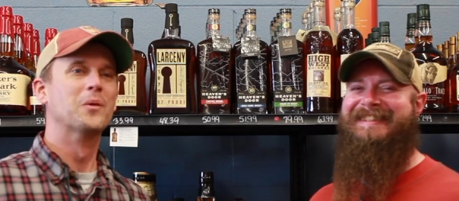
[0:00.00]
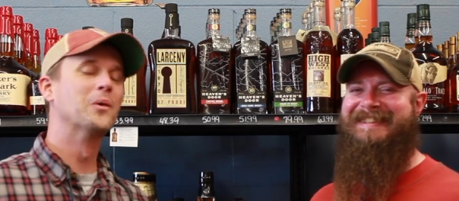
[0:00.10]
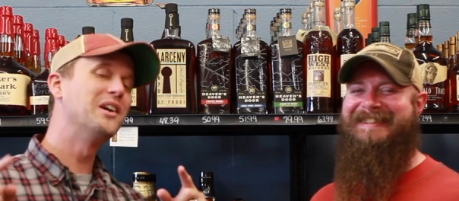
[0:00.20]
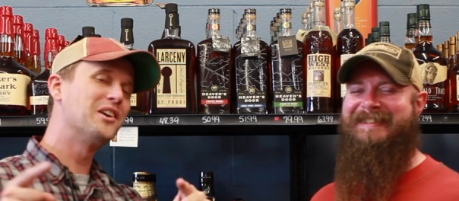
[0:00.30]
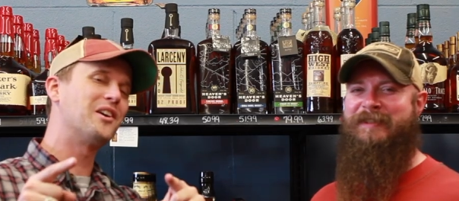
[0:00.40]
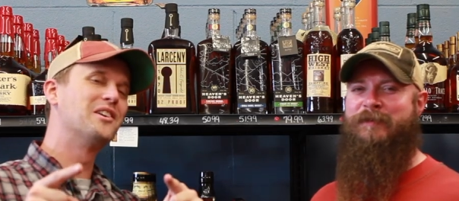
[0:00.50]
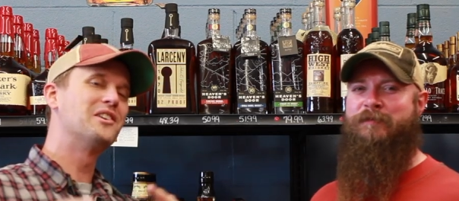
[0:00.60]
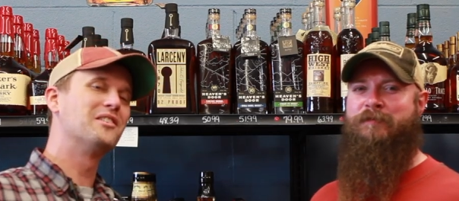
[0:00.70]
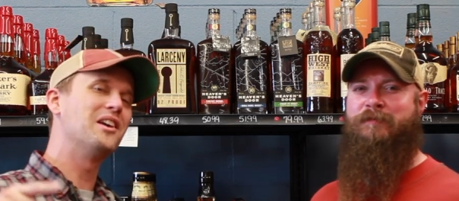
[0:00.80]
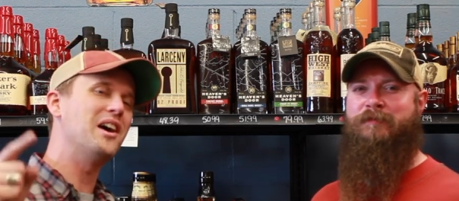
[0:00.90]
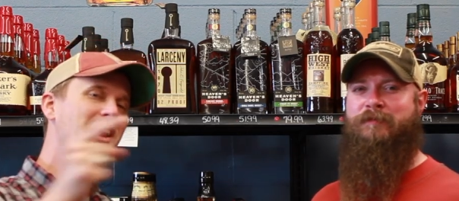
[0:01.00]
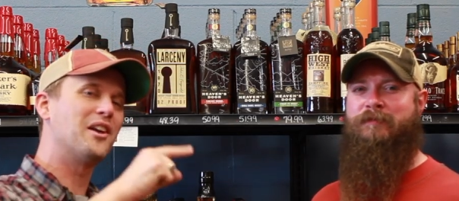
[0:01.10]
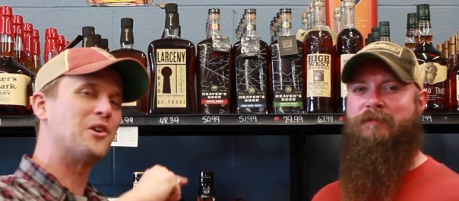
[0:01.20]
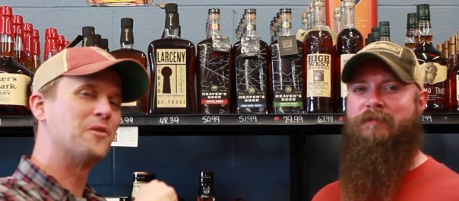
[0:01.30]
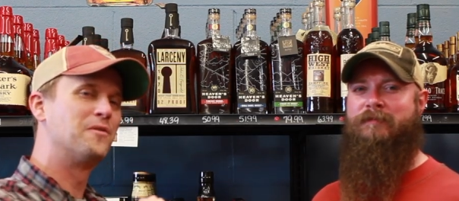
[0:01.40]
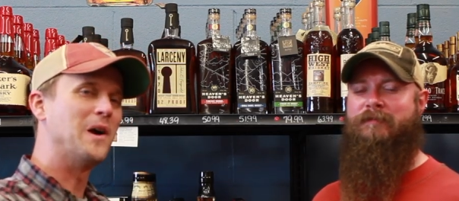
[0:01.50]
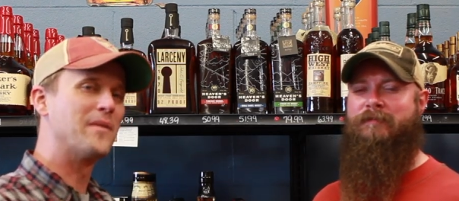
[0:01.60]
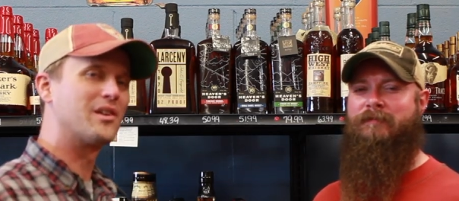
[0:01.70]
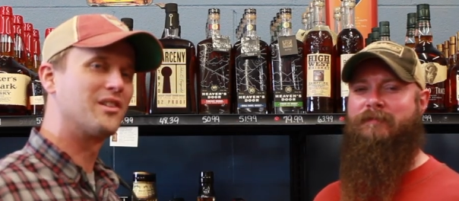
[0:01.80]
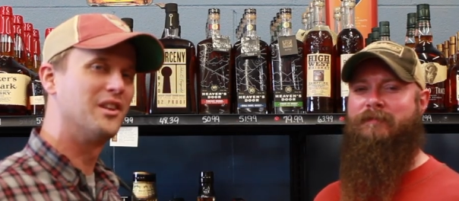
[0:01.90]
Speaker 1: We are here at our
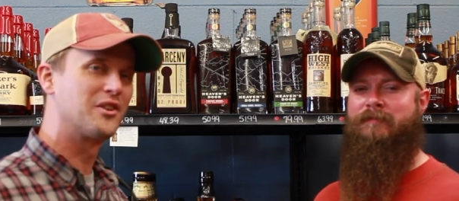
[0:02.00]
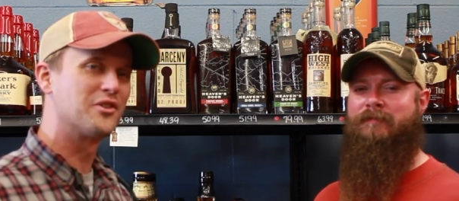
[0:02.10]
favorite liquor